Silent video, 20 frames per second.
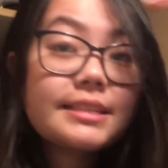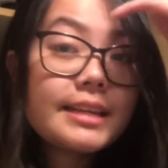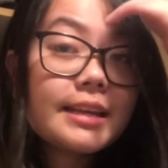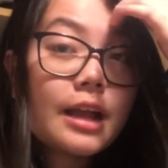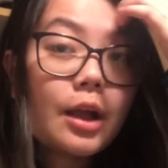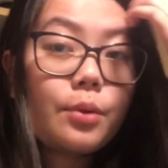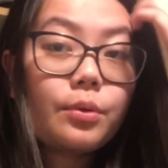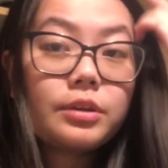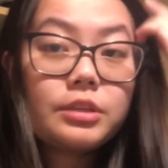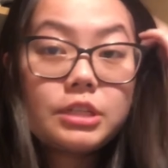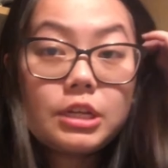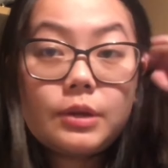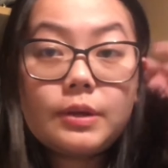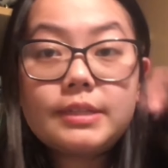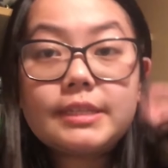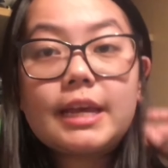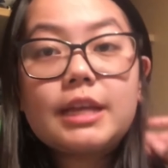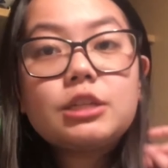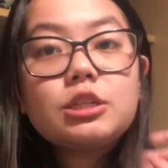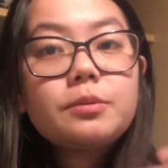thing I want to do
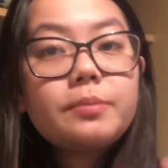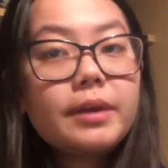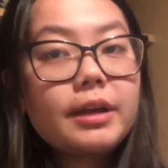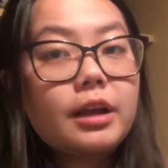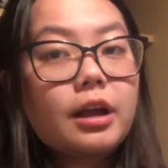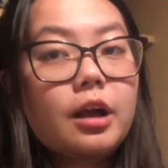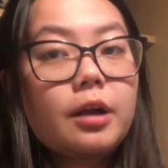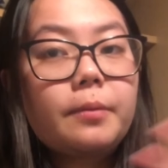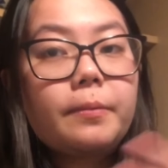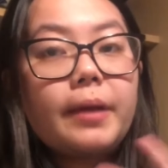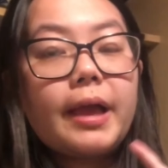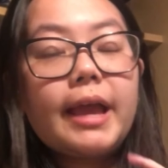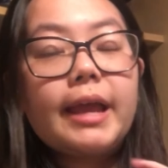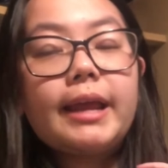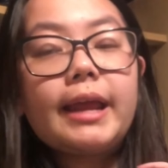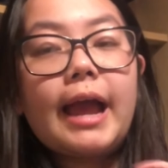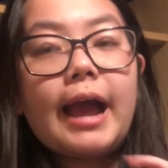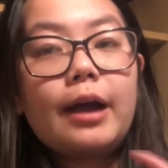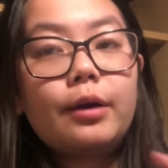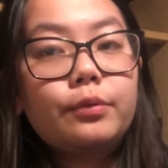is actually pick up
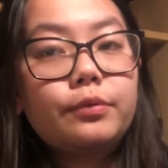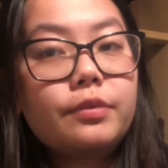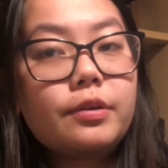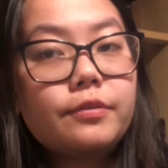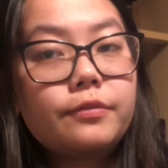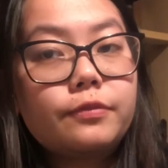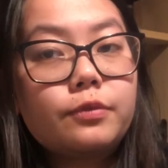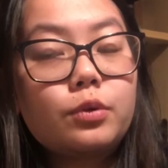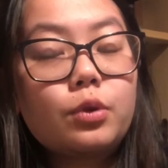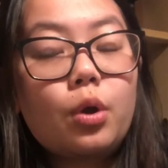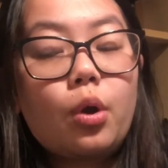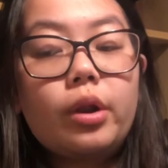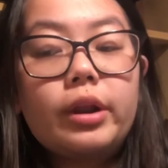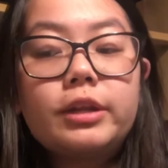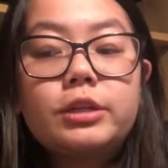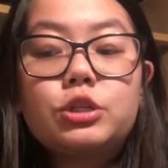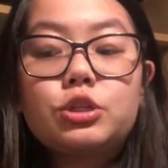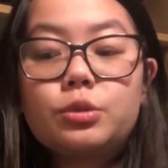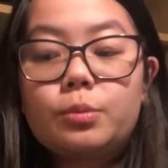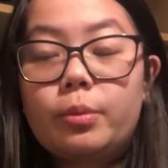a outfit for
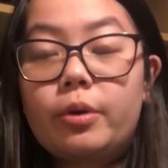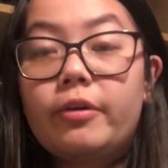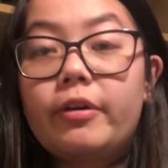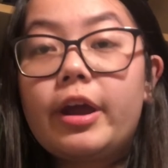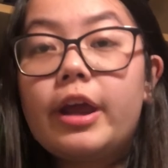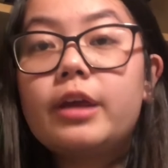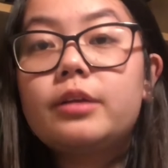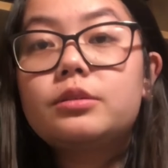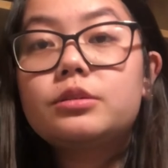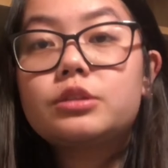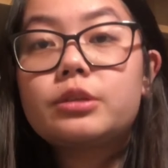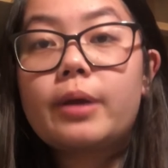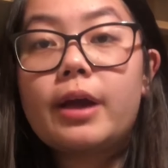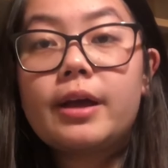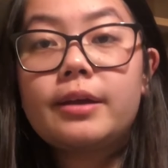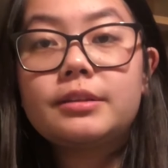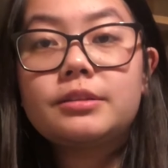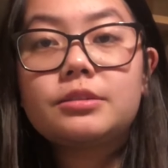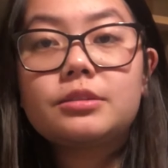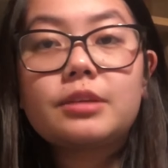college tomorrow so
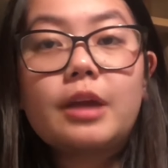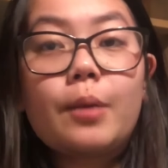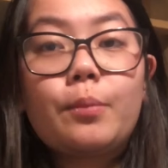I was